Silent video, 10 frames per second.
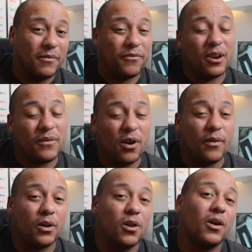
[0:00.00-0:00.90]

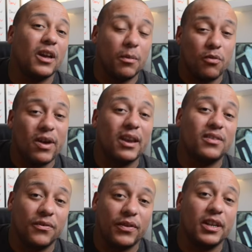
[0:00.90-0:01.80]
3-4 o'clock, it'll be ready
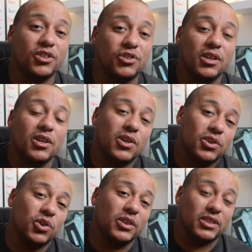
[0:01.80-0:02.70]
to finish.
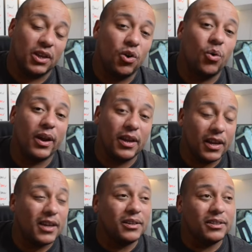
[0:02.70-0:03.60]
So it's a quick, you
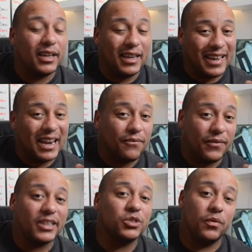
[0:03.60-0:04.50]
can get it
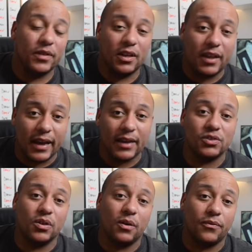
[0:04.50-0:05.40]
finished within the day.
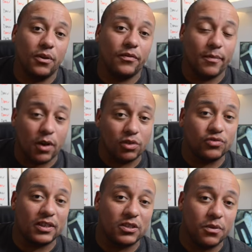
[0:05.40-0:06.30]
So from a
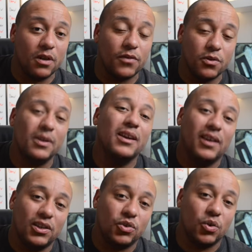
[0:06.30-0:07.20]
contractor's point of view,
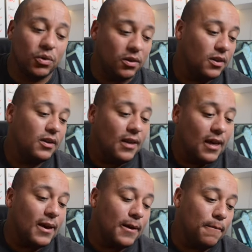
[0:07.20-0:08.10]
it's good.
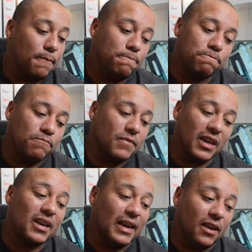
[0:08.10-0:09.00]

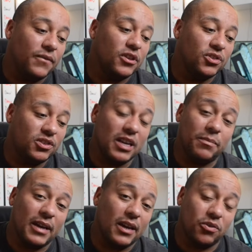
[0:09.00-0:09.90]
You can get it finished the same
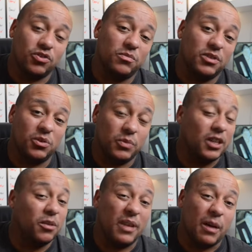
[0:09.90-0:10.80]
day. Customers as well,
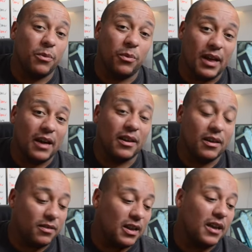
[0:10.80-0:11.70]
you'll be happy with
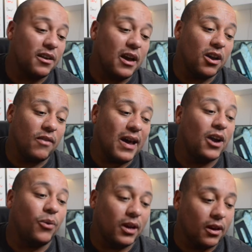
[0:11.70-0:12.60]
that. Get in and out your hair
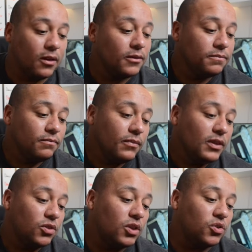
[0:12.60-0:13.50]
quicker,
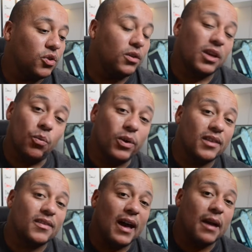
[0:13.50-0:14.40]
so it's good. In winter
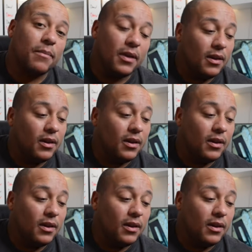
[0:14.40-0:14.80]
time,